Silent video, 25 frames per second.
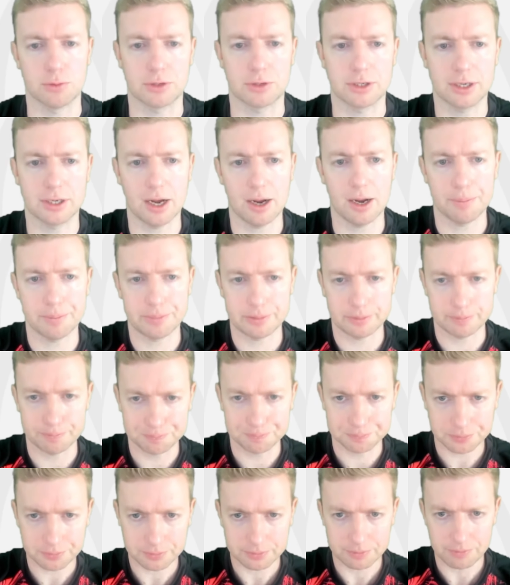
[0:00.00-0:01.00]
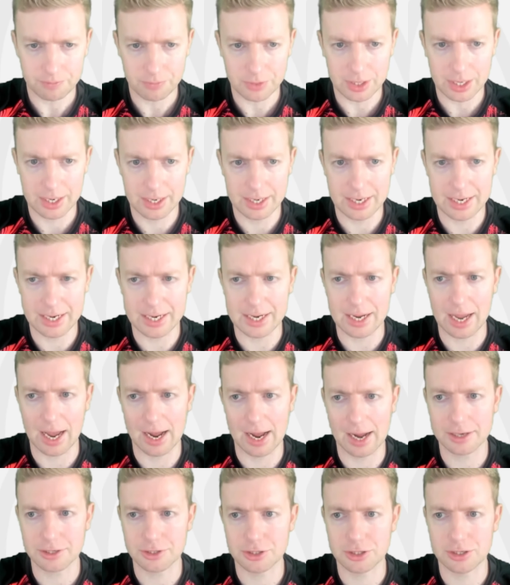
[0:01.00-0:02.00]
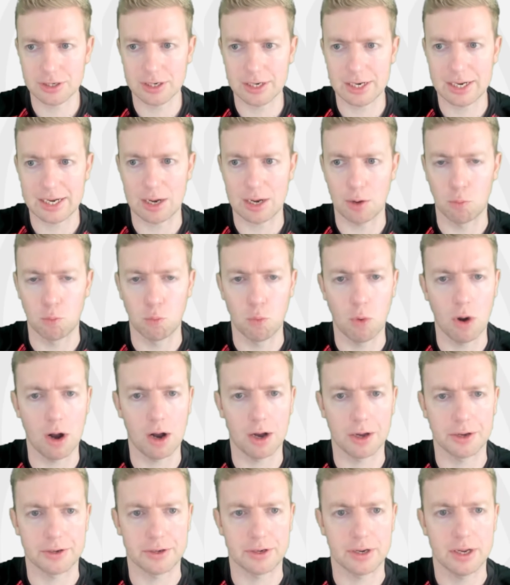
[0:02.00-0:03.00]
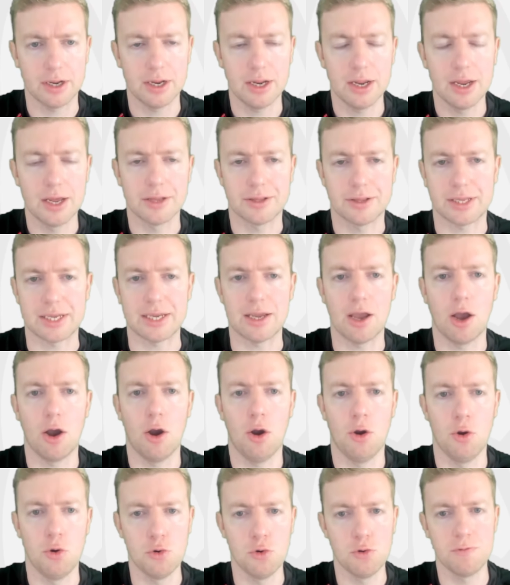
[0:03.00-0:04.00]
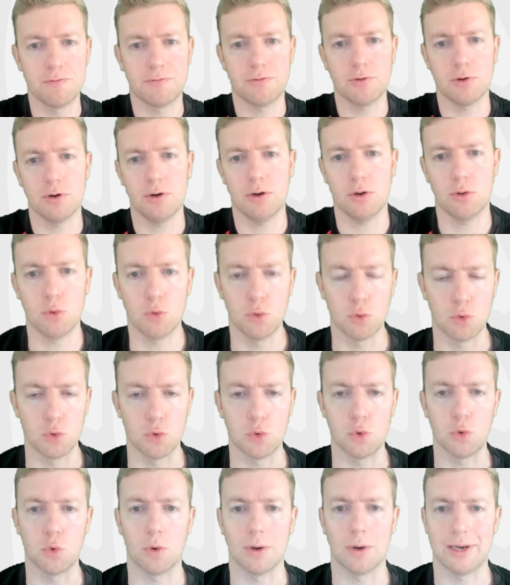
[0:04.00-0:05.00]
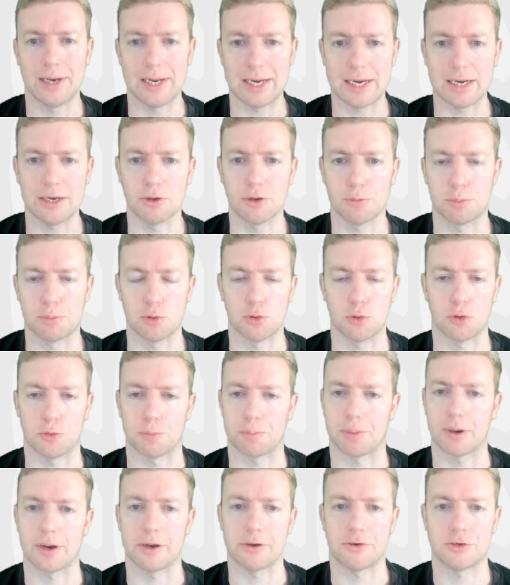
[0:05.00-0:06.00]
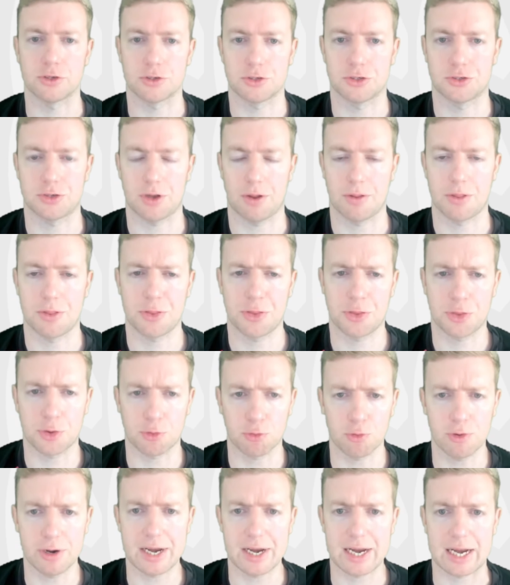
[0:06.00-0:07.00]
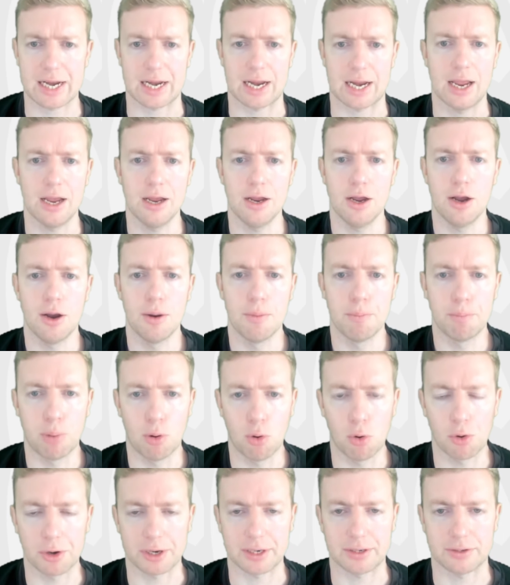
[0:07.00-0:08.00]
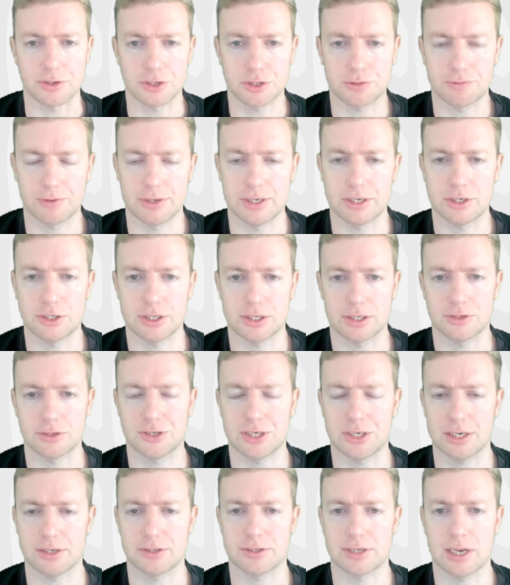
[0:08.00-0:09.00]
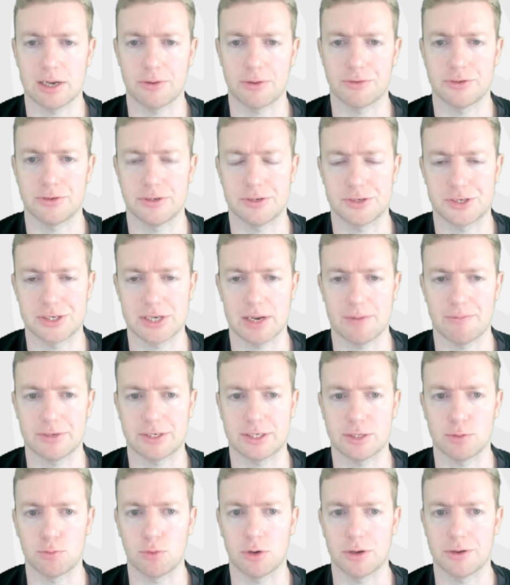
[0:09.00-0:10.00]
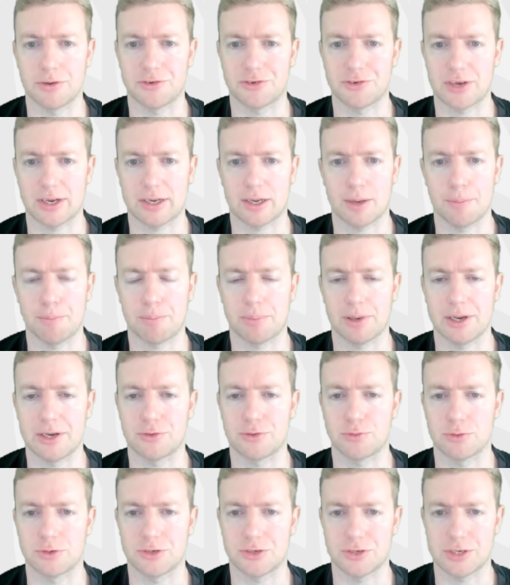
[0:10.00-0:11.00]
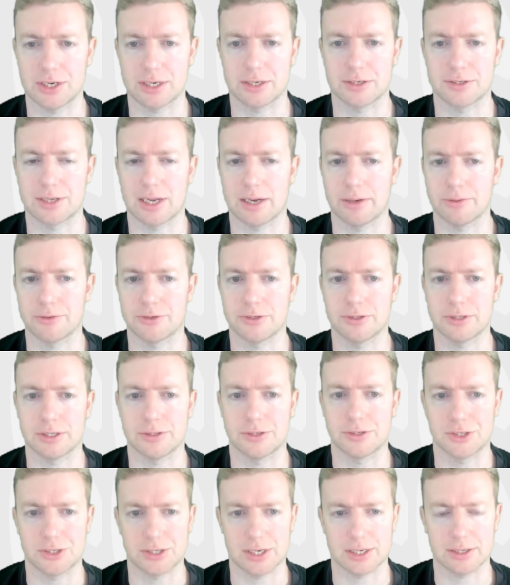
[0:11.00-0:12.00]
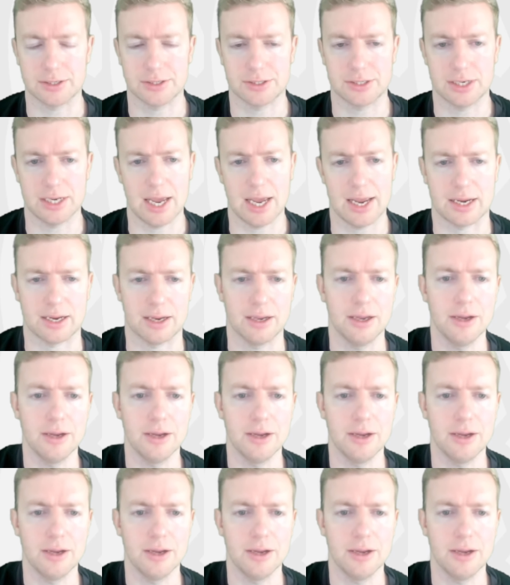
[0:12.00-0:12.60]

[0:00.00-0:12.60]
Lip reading: Cup, he actually won the overall leaderboard by just 3 points, finishing 6,071. Second place was 6,068.